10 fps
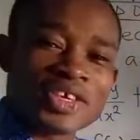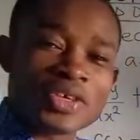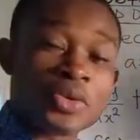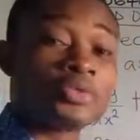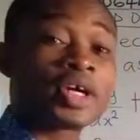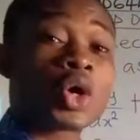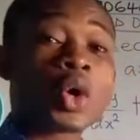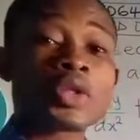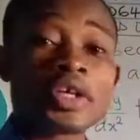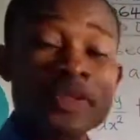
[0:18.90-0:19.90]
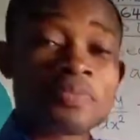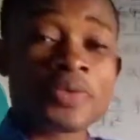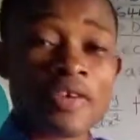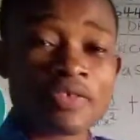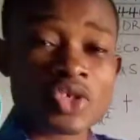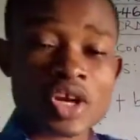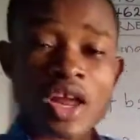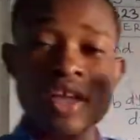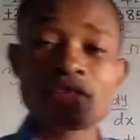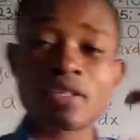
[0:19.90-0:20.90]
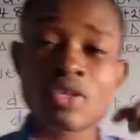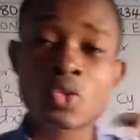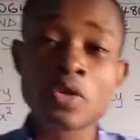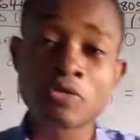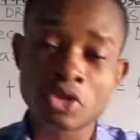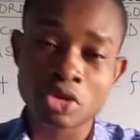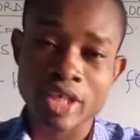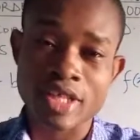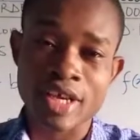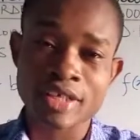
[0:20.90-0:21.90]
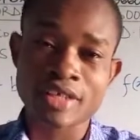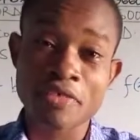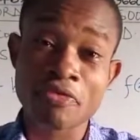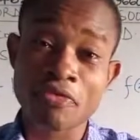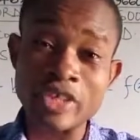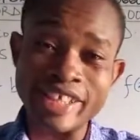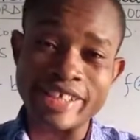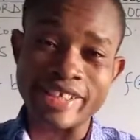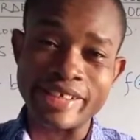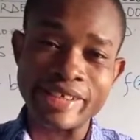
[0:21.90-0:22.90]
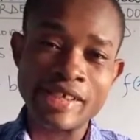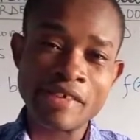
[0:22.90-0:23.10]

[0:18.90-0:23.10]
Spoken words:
You will recall that in previous classes, we've treated FODE,